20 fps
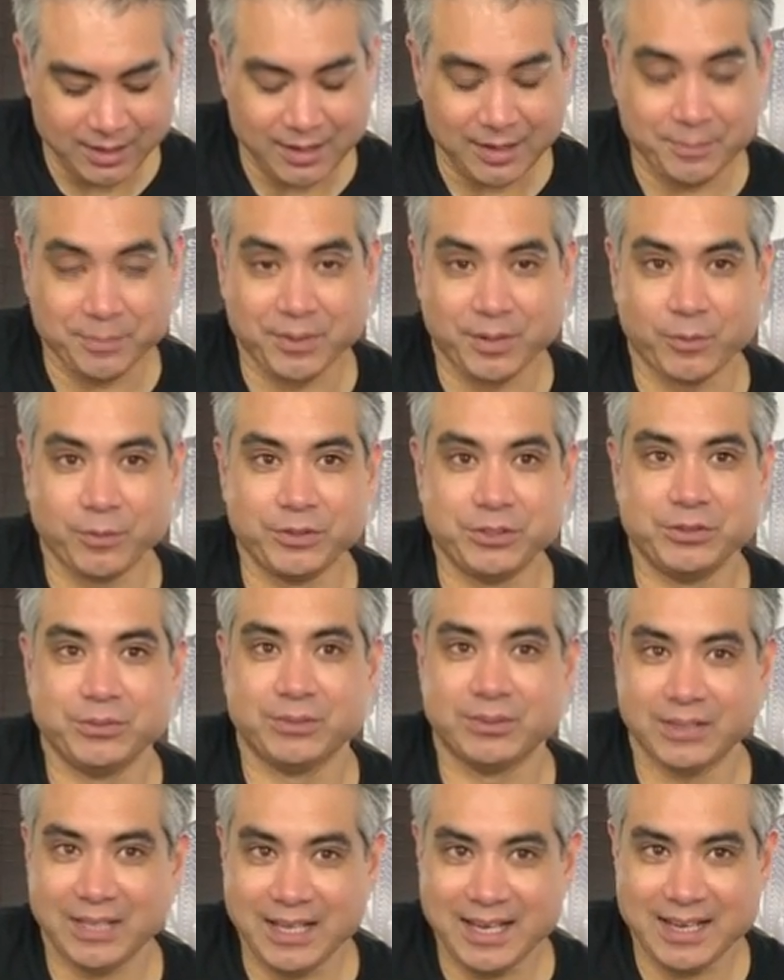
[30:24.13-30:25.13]
But when you
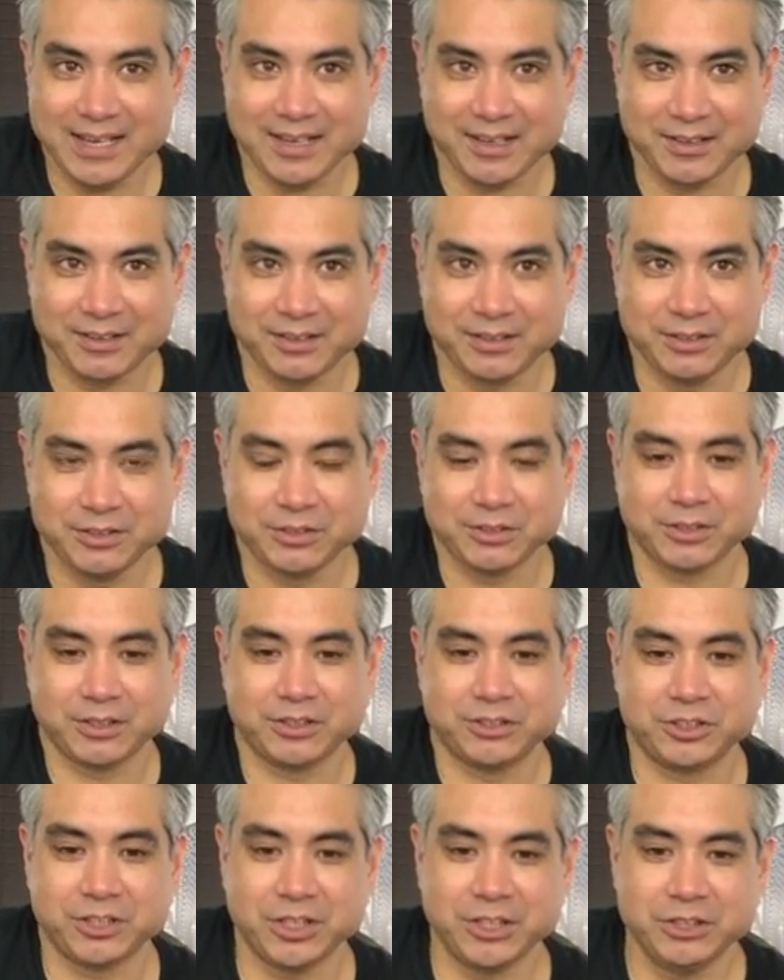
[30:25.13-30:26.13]
land, you're going
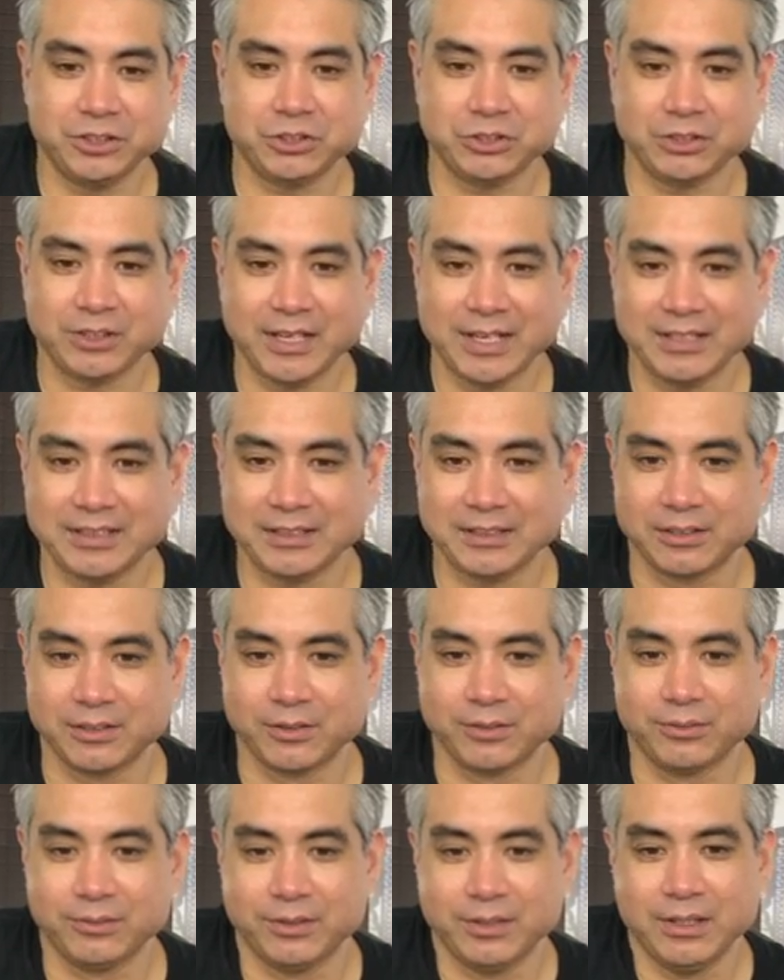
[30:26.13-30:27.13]
to change your landing
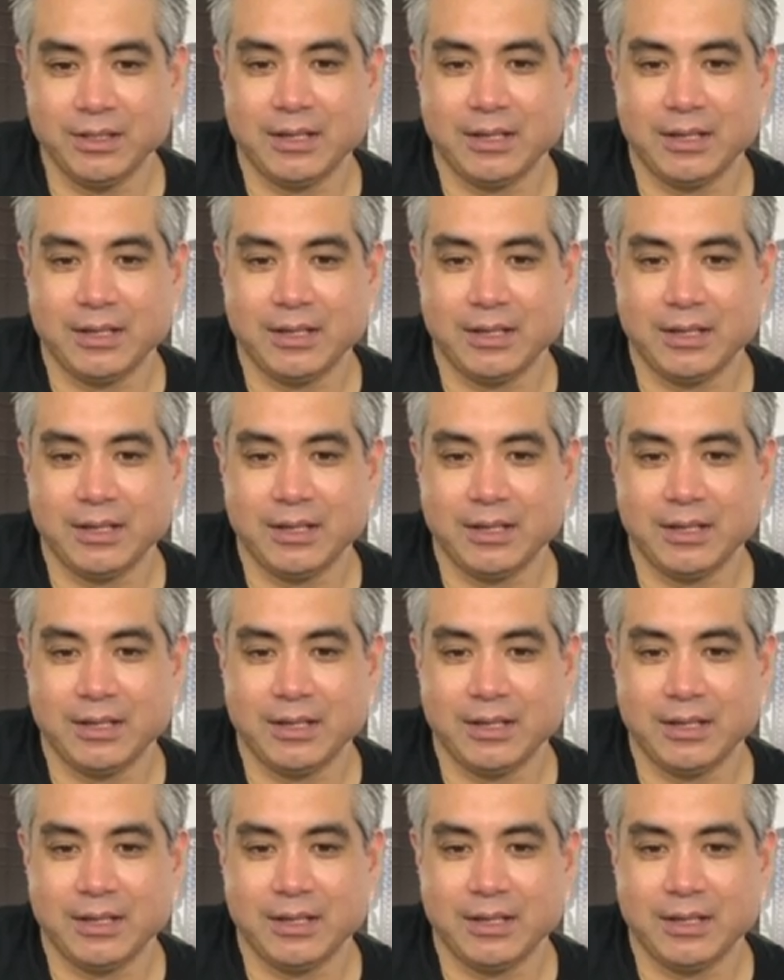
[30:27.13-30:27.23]
note